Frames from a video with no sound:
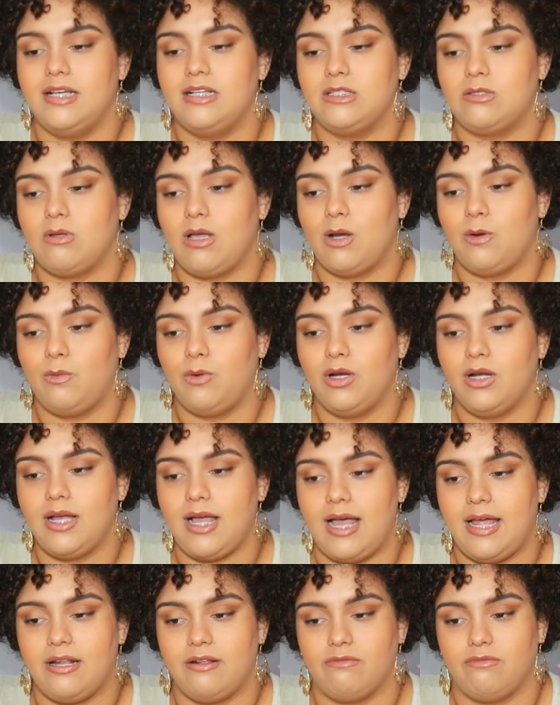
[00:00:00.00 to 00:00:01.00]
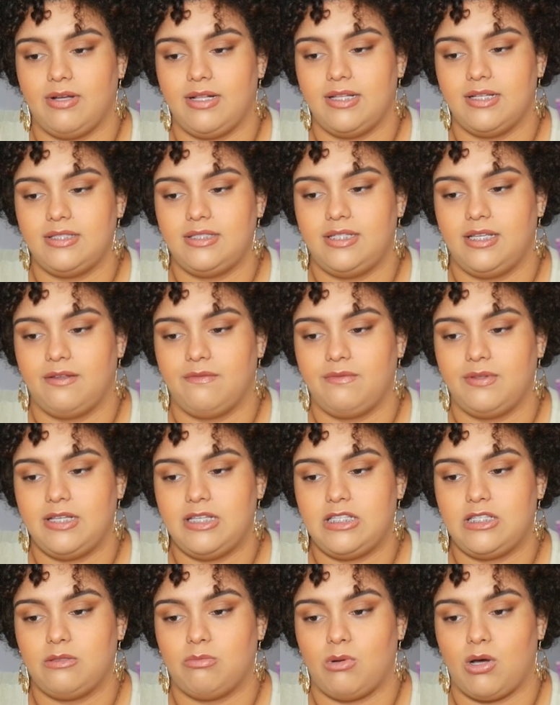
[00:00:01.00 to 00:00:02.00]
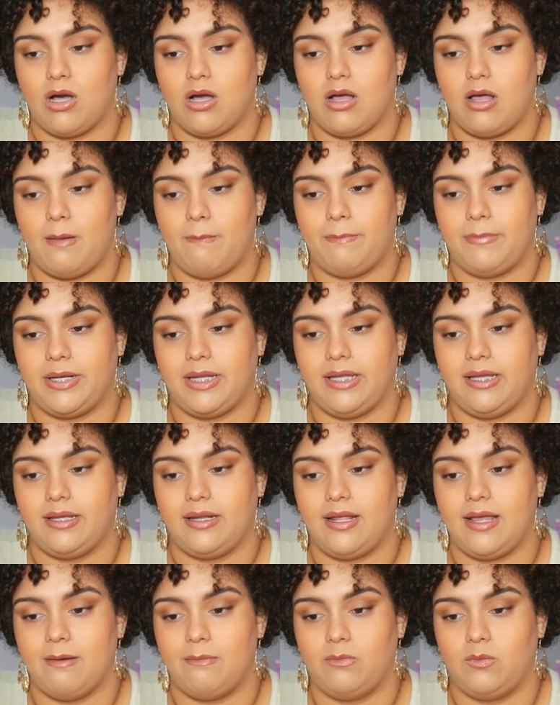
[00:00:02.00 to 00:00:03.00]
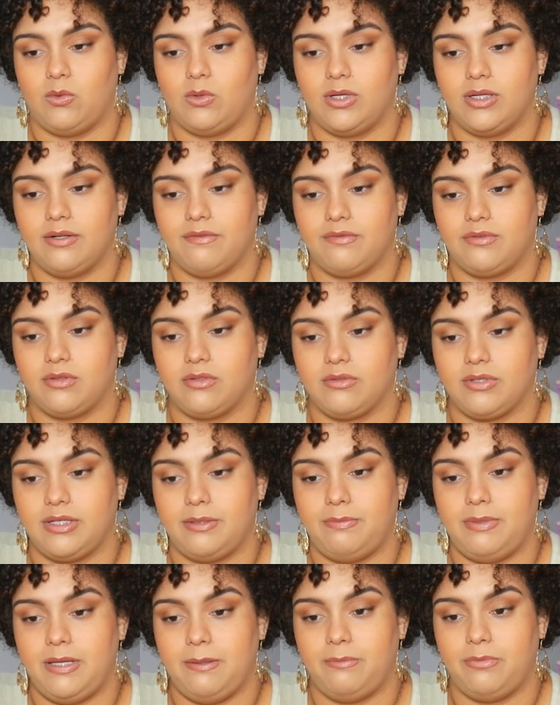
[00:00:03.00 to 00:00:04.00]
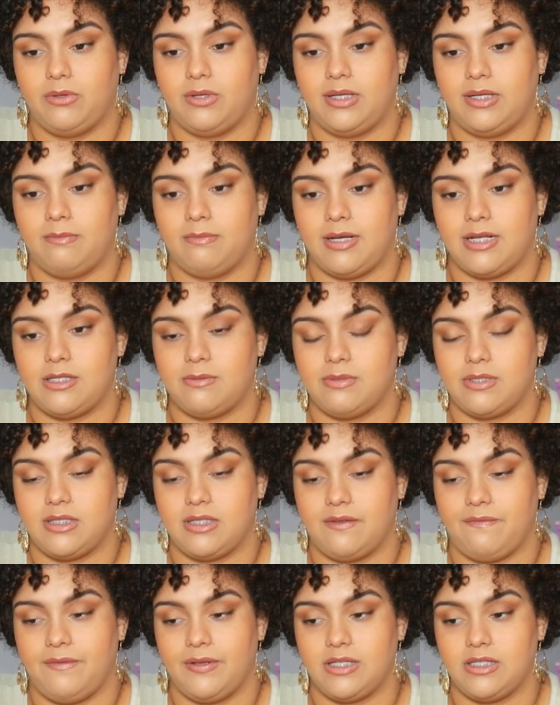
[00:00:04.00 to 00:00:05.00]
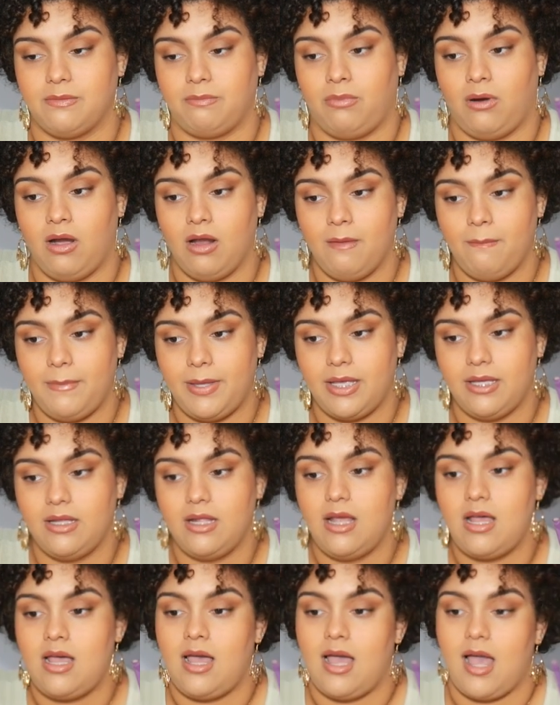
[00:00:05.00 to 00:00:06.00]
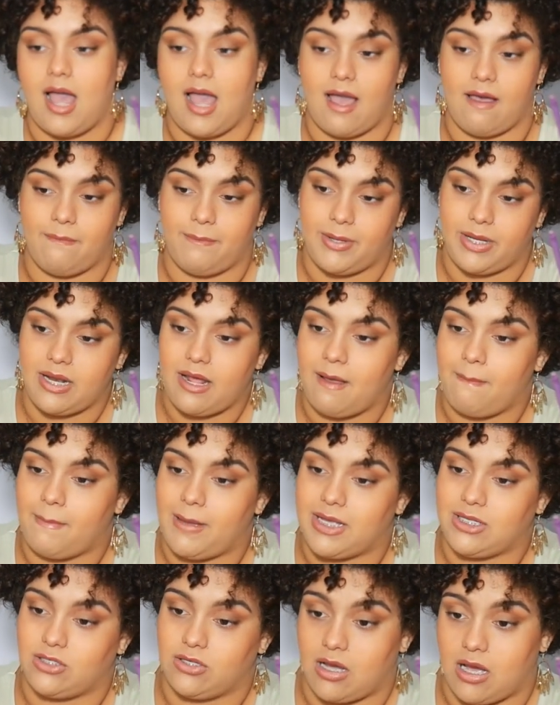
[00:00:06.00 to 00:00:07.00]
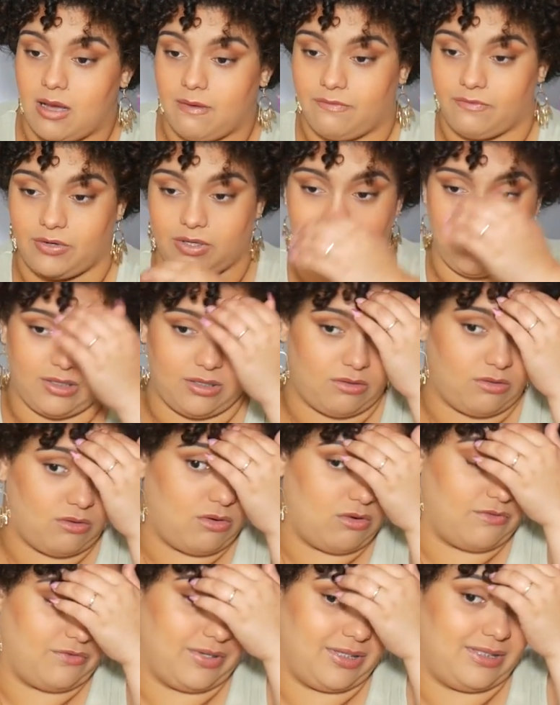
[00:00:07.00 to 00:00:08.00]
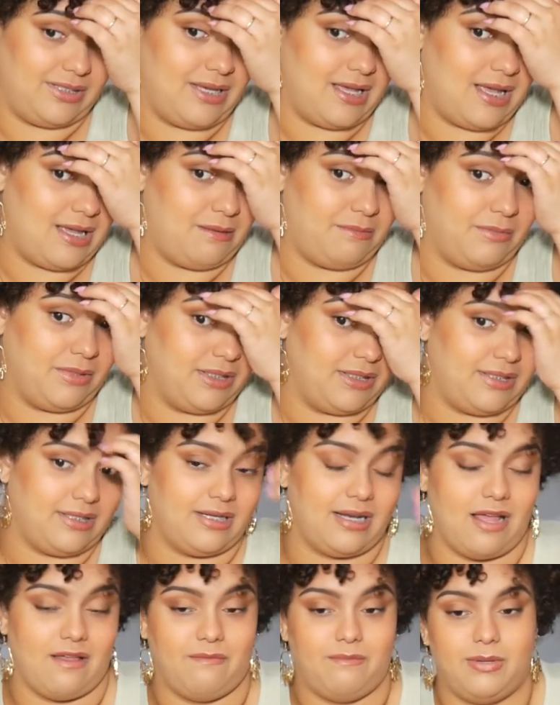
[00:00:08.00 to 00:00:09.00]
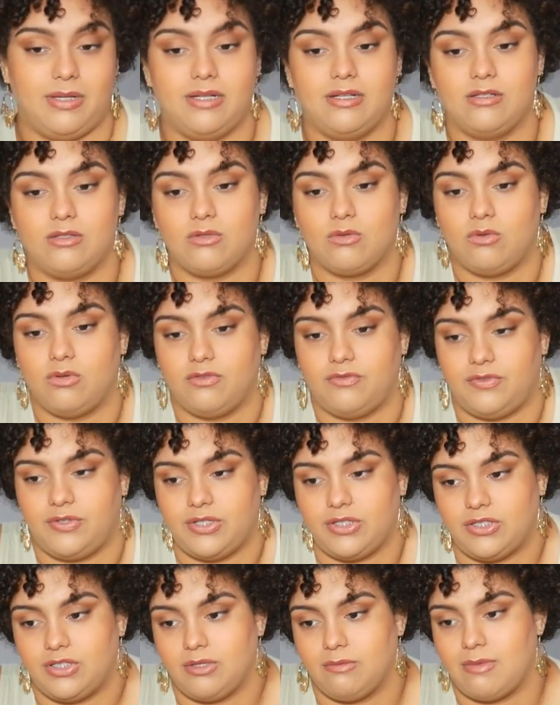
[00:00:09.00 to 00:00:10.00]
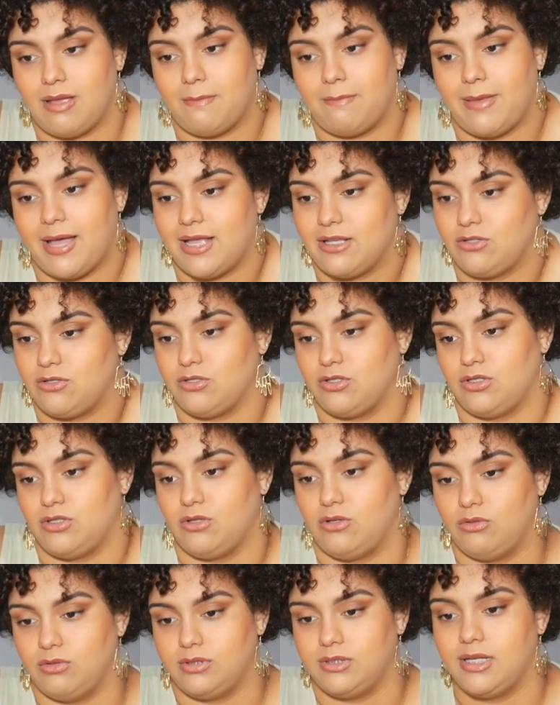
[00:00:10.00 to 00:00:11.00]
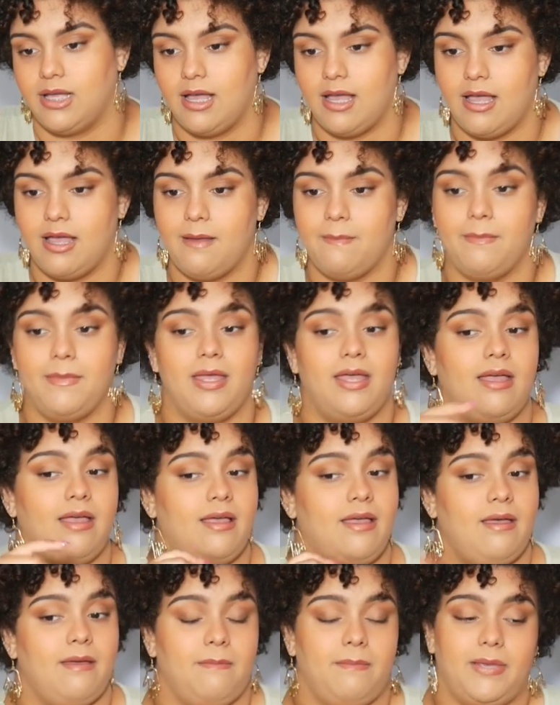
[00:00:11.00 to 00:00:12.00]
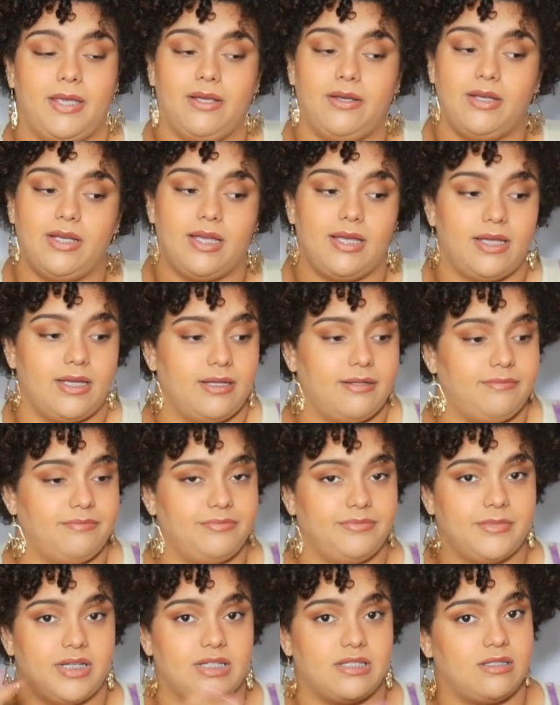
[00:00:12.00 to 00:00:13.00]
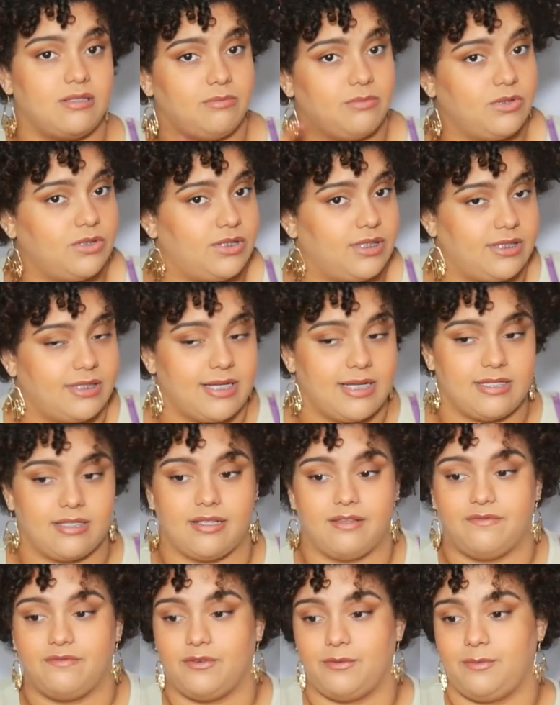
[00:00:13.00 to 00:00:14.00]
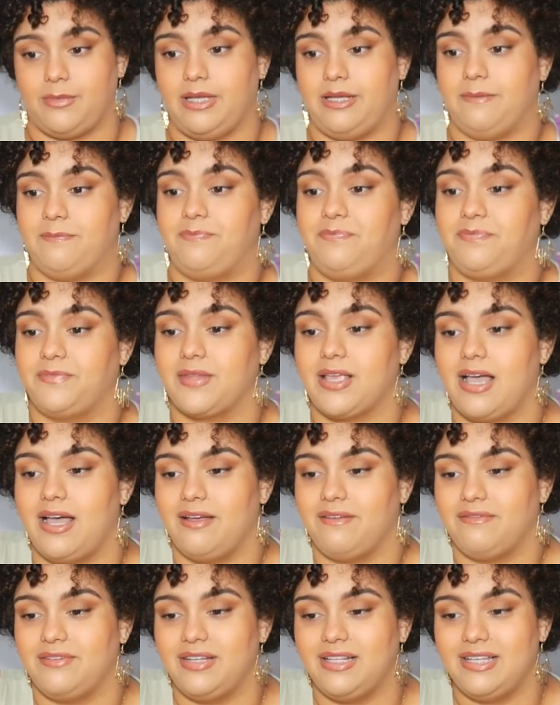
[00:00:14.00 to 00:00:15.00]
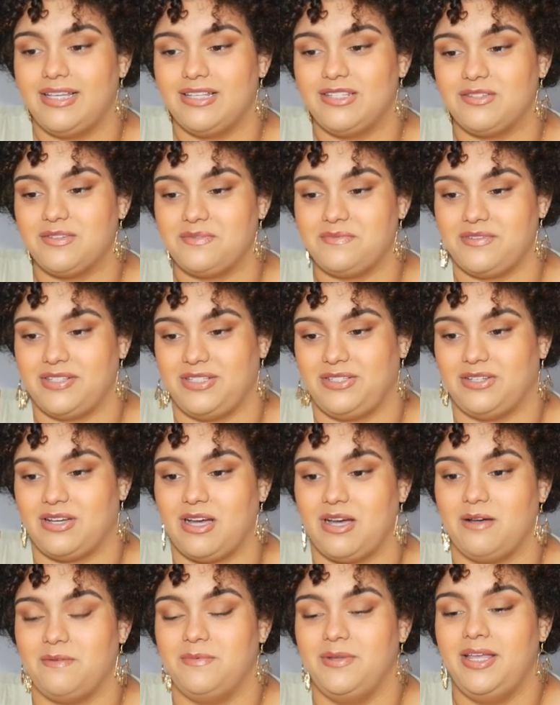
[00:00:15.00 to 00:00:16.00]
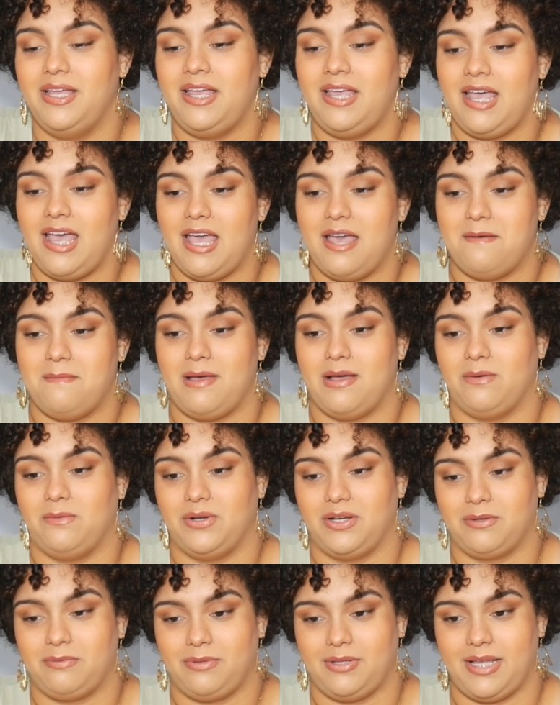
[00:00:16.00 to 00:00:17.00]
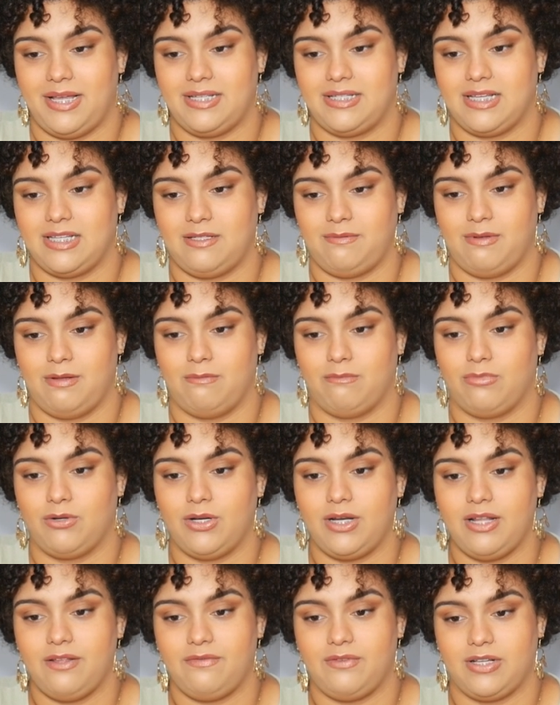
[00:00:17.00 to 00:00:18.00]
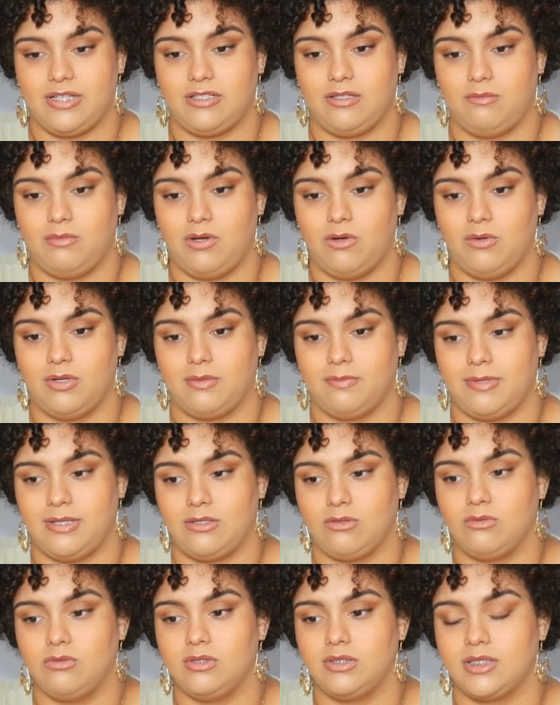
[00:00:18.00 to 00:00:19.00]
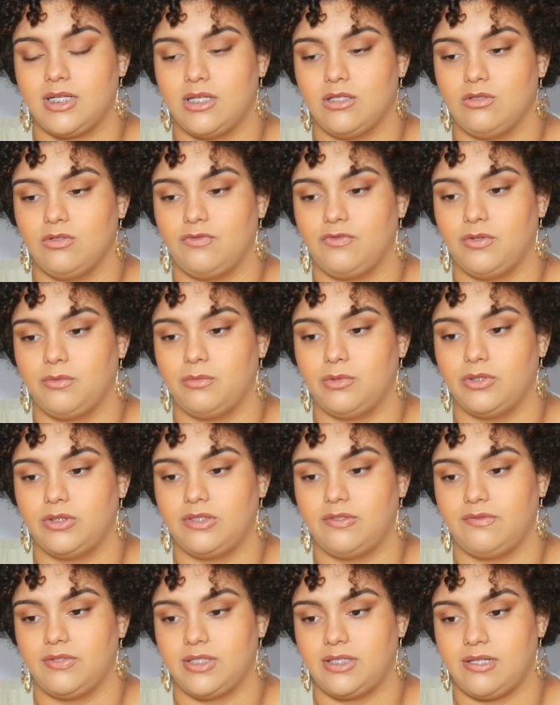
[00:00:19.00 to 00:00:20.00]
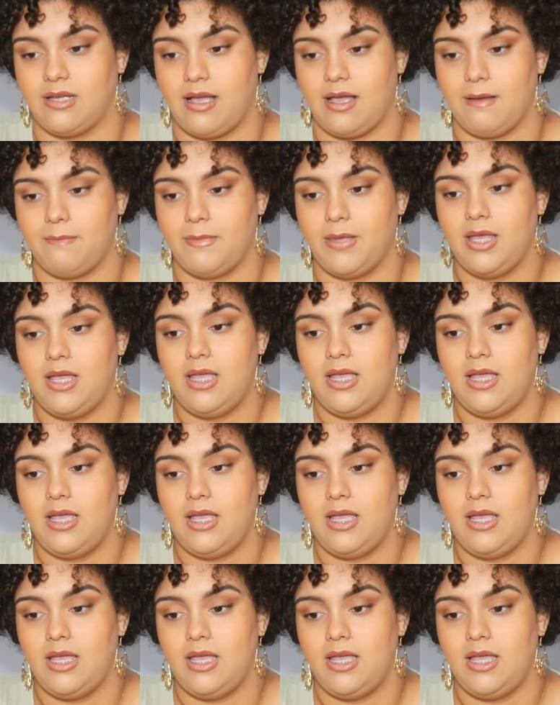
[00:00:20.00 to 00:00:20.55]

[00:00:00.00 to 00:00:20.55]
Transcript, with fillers: So I work at a relatively small company and am one of three people in my specific department. I have been at my job for a little over 10 months and I've been in school finishing my bachelor's the whole time. Period. It's the multitasking for me. I really enjoy my job in my workplace has been pretty flexible with my school schedule for most of the time.